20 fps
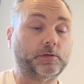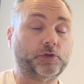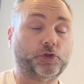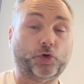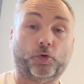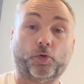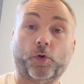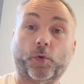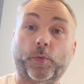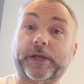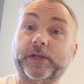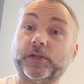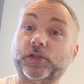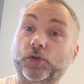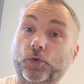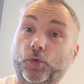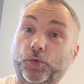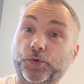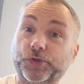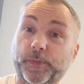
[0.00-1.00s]
Dora Wings
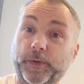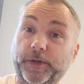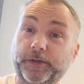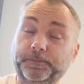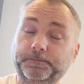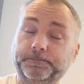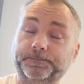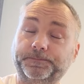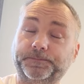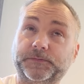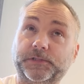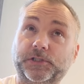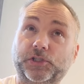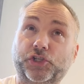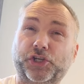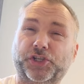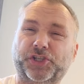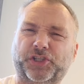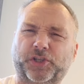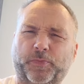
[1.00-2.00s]
Norseman,
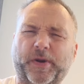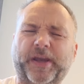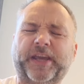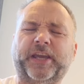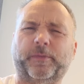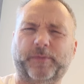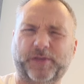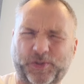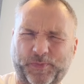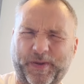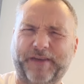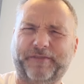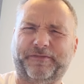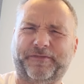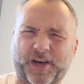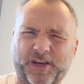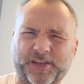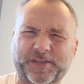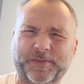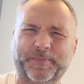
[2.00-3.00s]
just to break up the
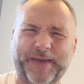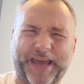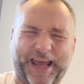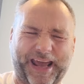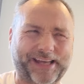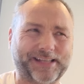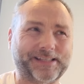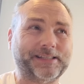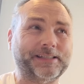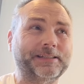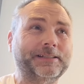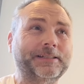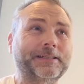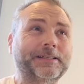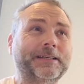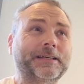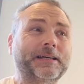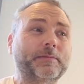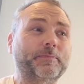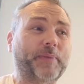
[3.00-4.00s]
Spitfires a bit.
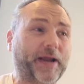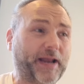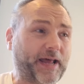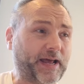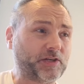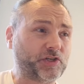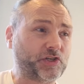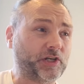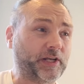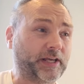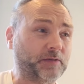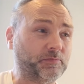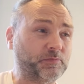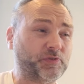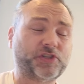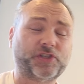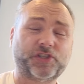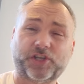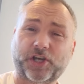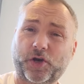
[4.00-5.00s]
But actually, I'm
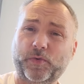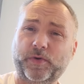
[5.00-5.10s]
so